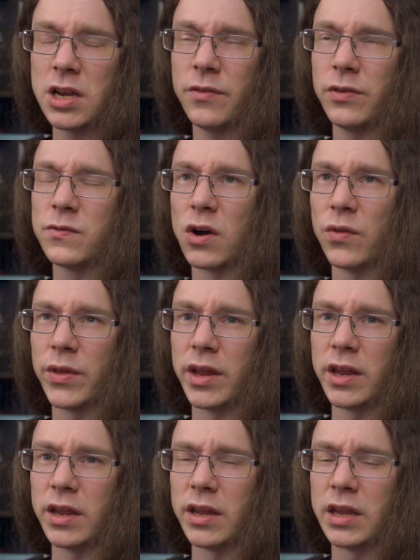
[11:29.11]
if you've got
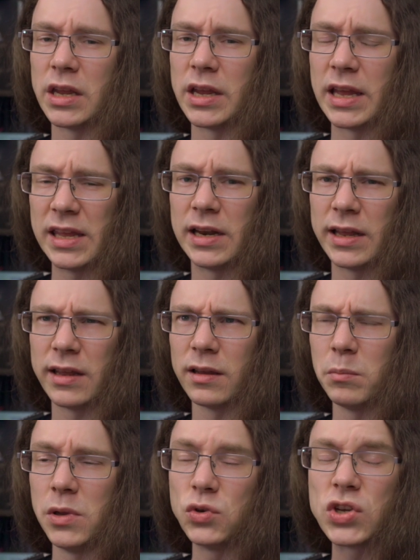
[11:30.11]
the
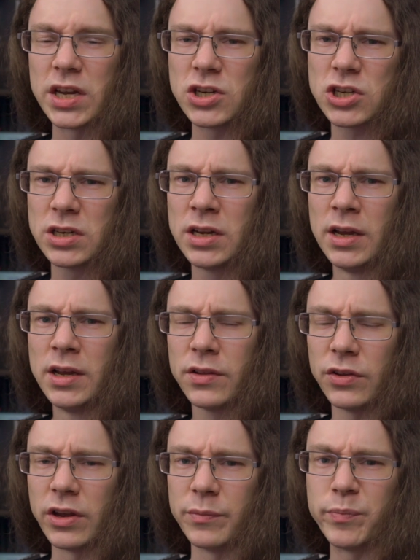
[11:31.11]
healing mutation
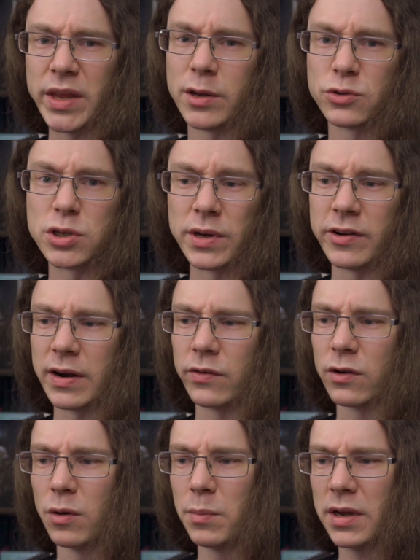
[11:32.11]
that heals you when you're out of
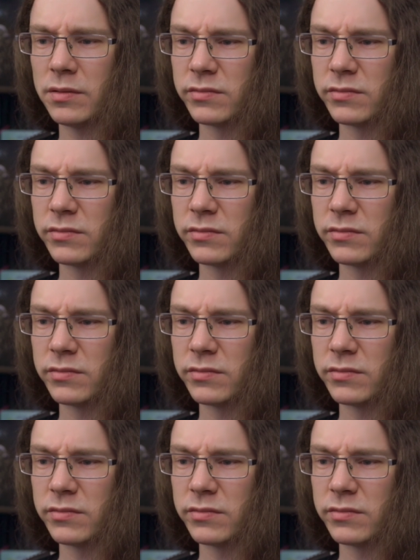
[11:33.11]
combat.